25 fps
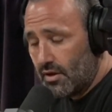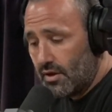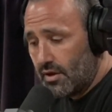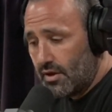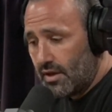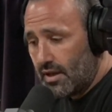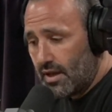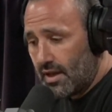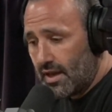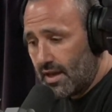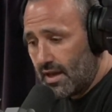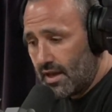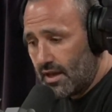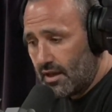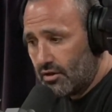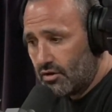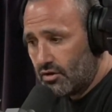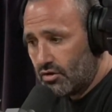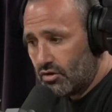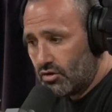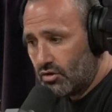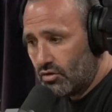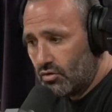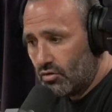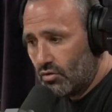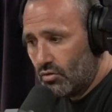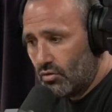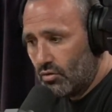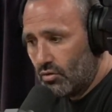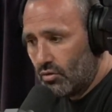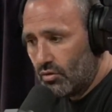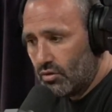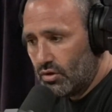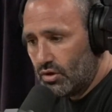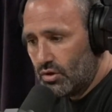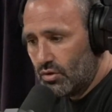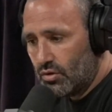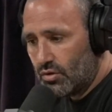And you
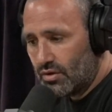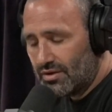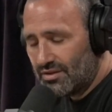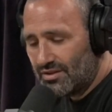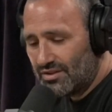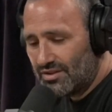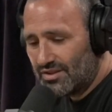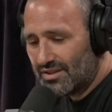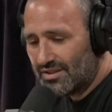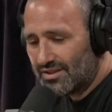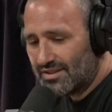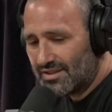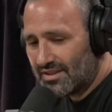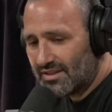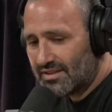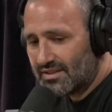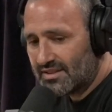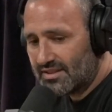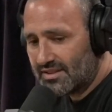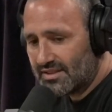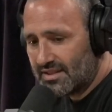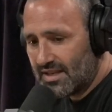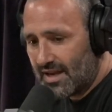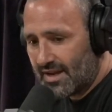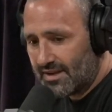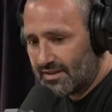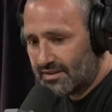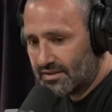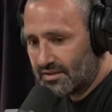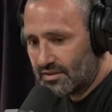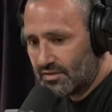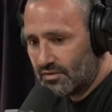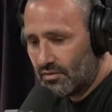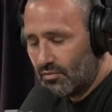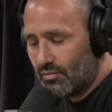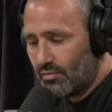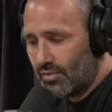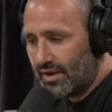can just
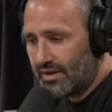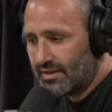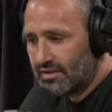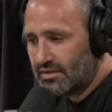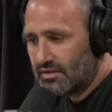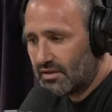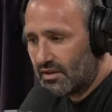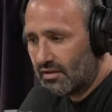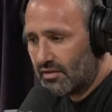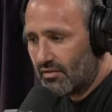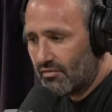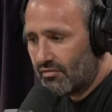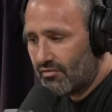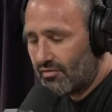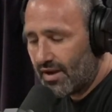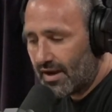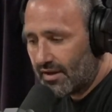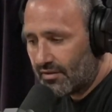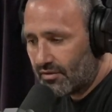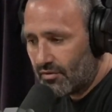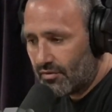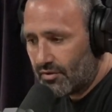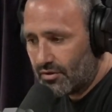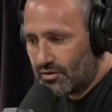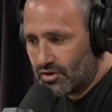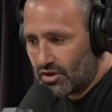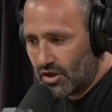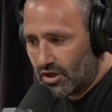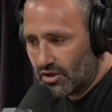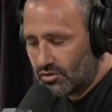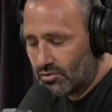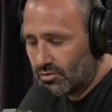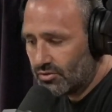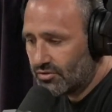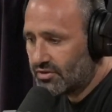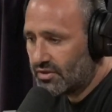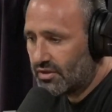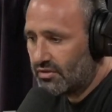assess based on the fact that the judge
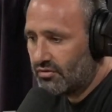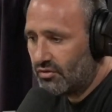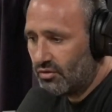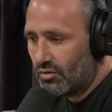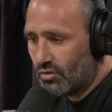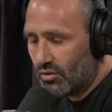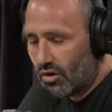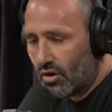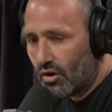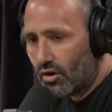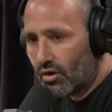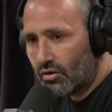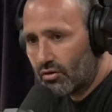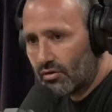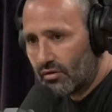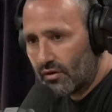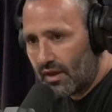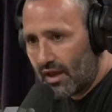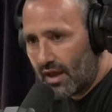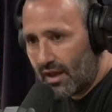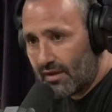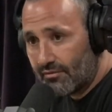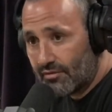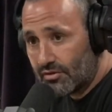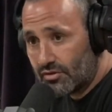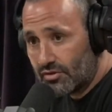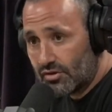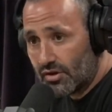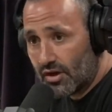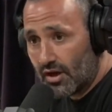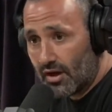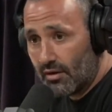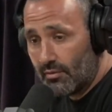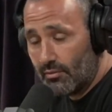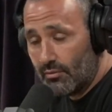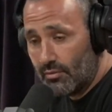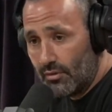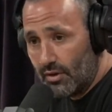will say, do you currently have a
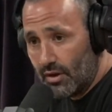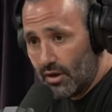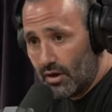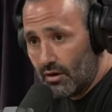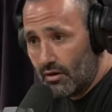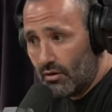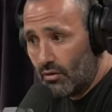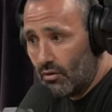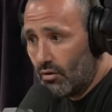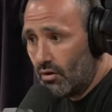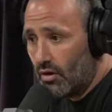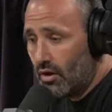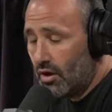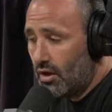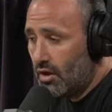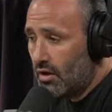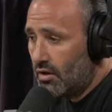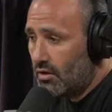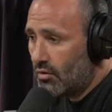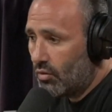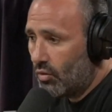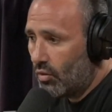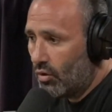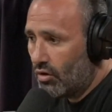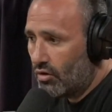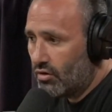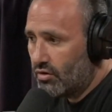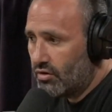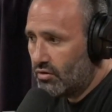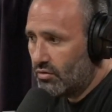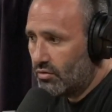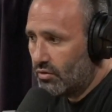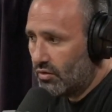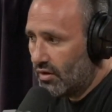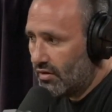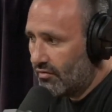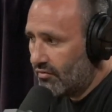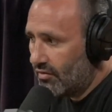job? No. Where are you
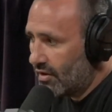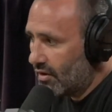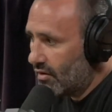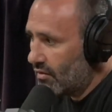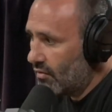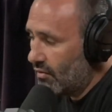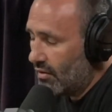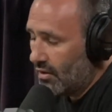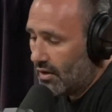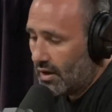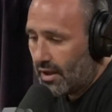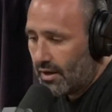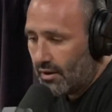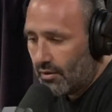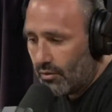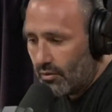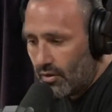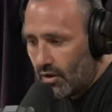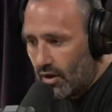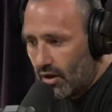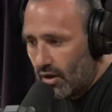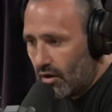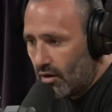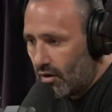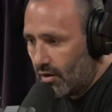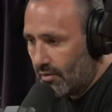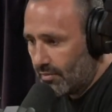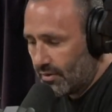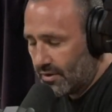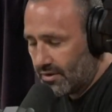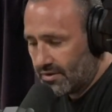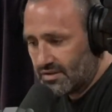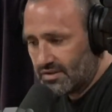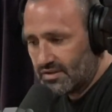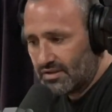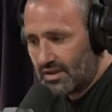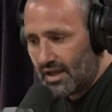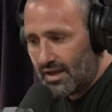living? Well, I don't know. I'm going
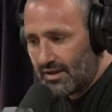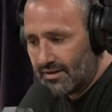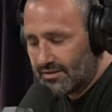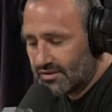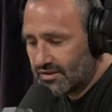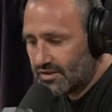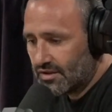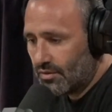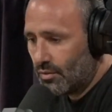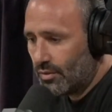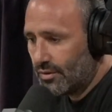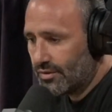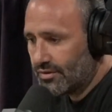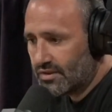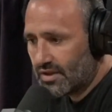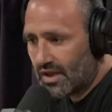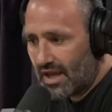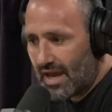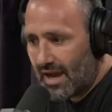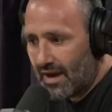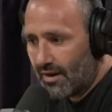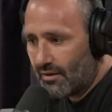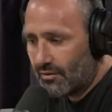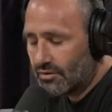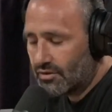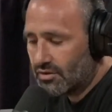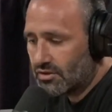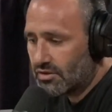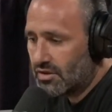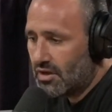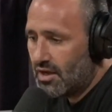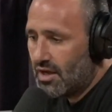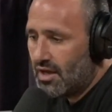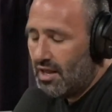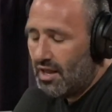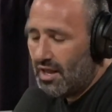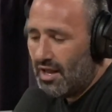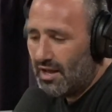to stay on someone's couch.
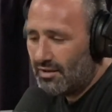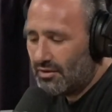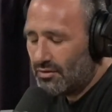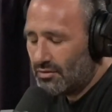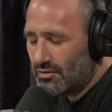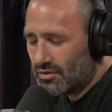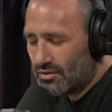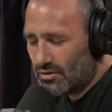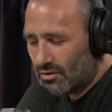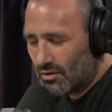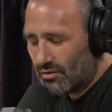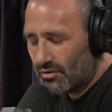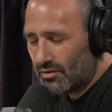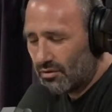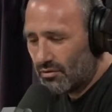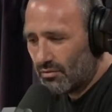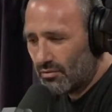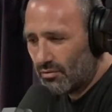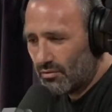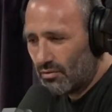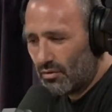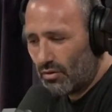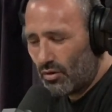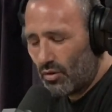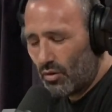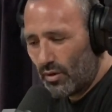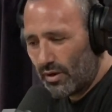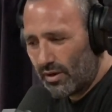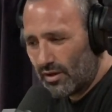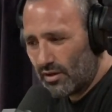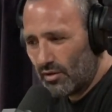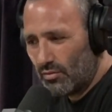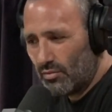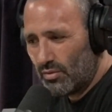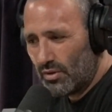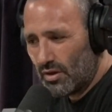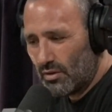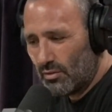And you start to
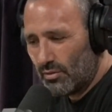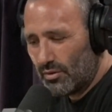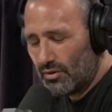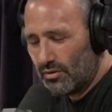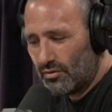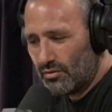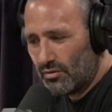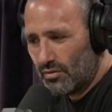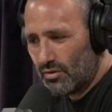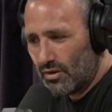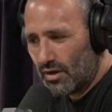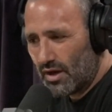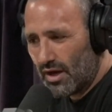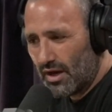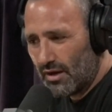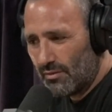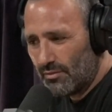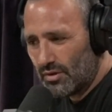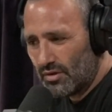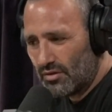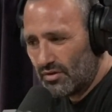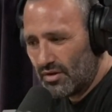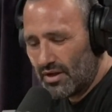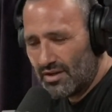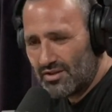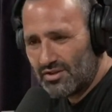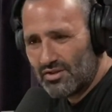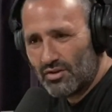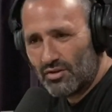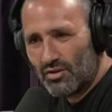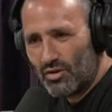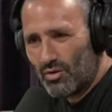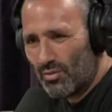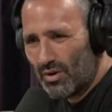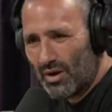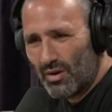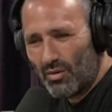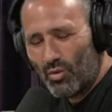quickly be able to do the computation in
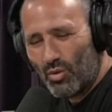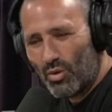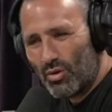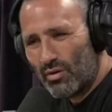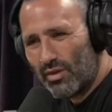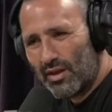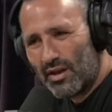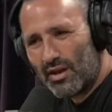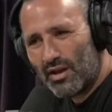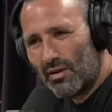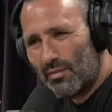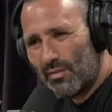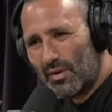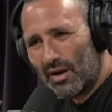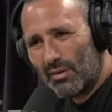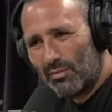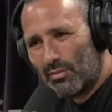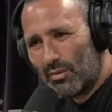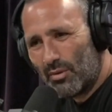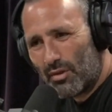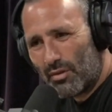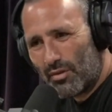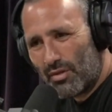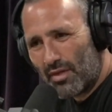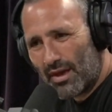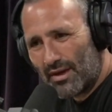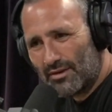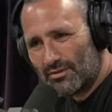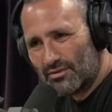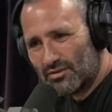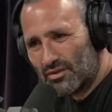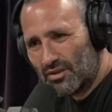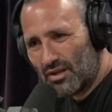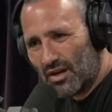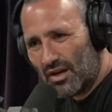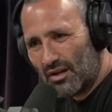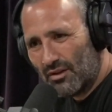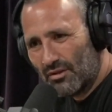your mind. Where are they coming up with
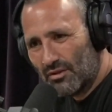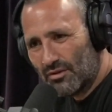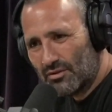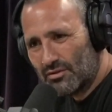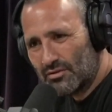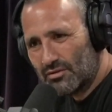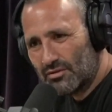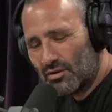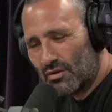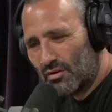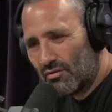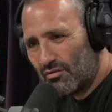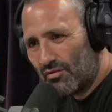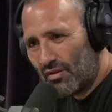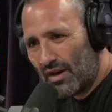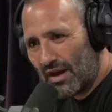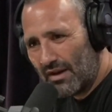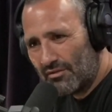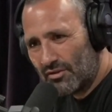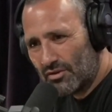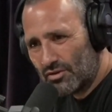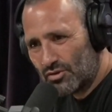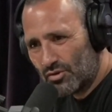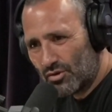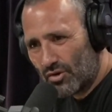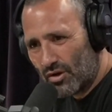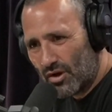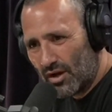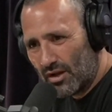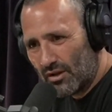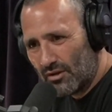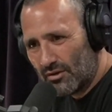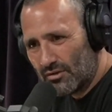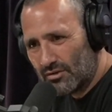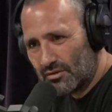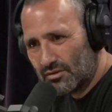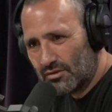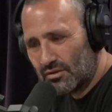$1,000 or
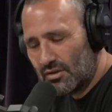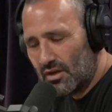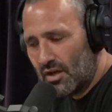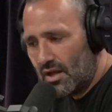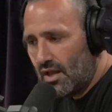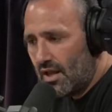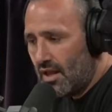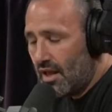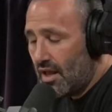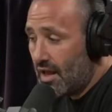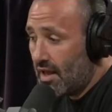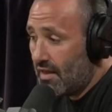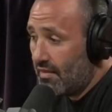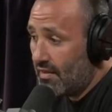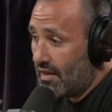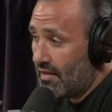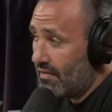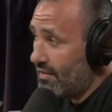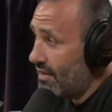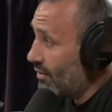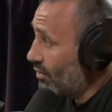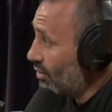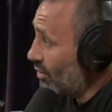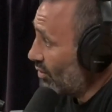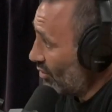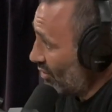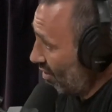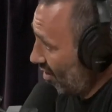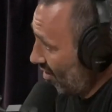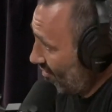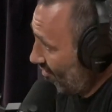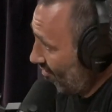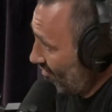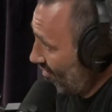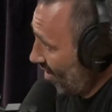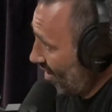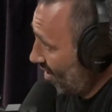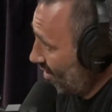$500? And then they will
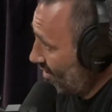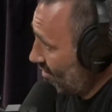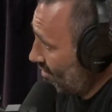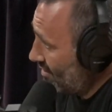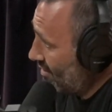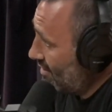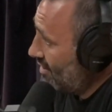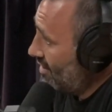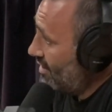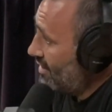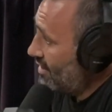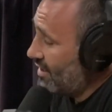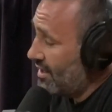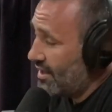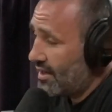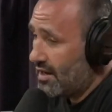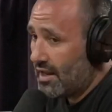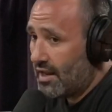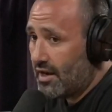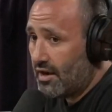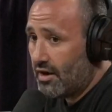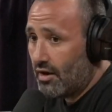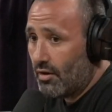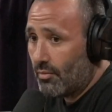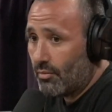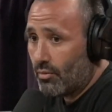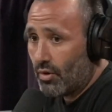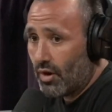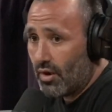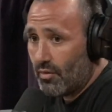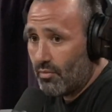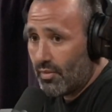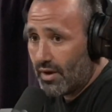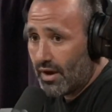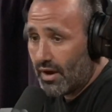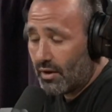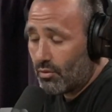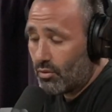reoffend, and end up
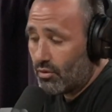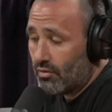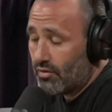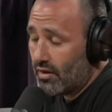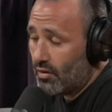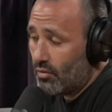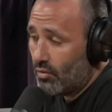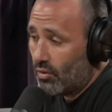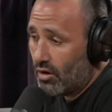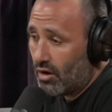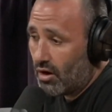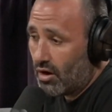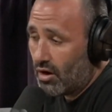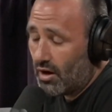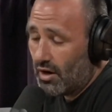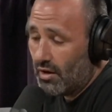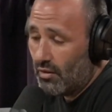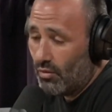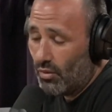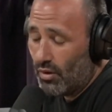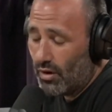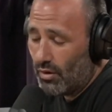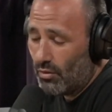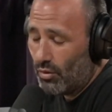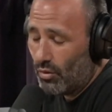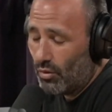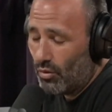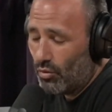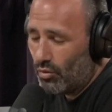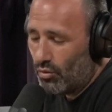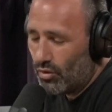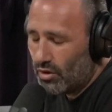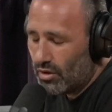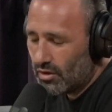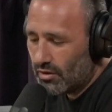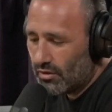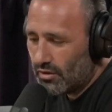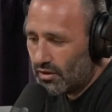right back where they were. And what will
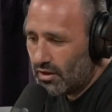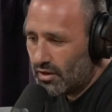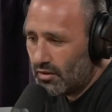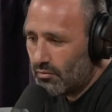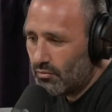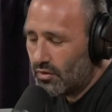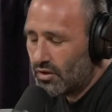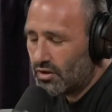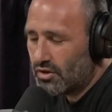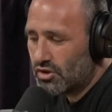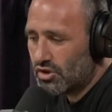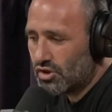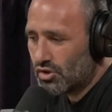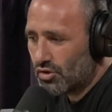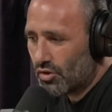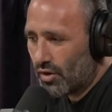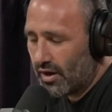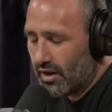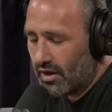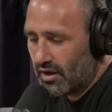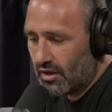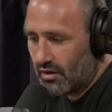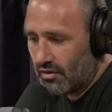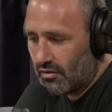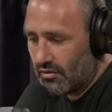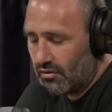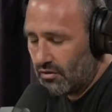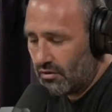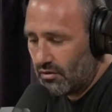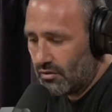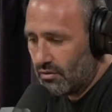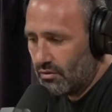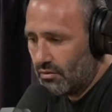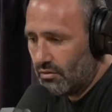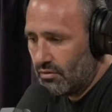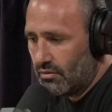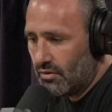really be striking to you